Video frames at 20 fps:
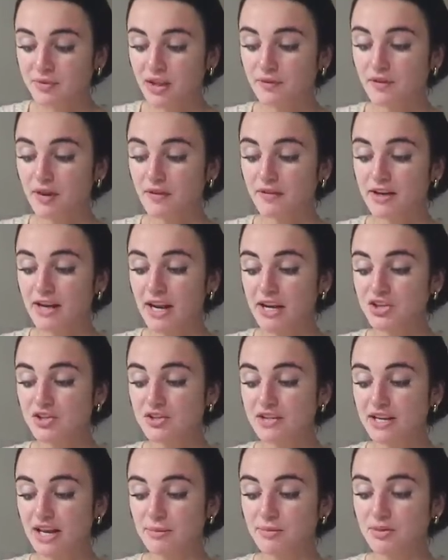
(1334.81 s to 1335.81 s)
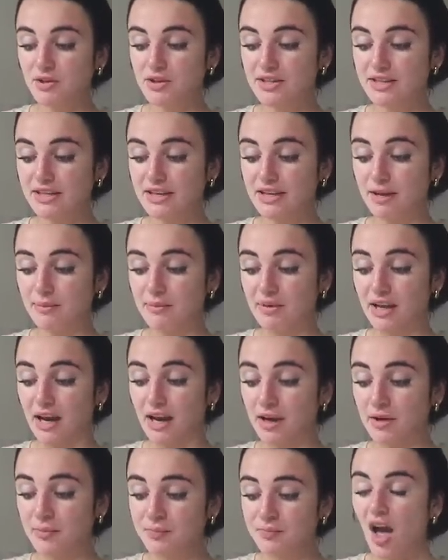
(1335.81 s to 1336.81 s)
if you have connections at MUSC hit me
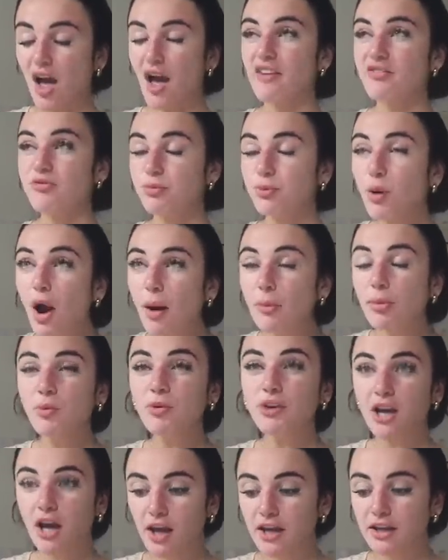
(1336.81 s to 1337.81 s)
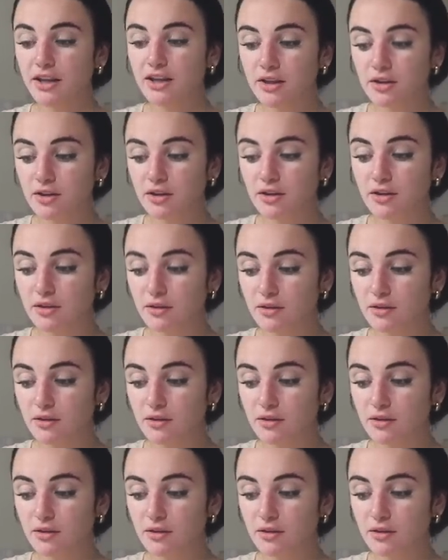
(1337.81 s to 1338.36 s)
up I've probably gotten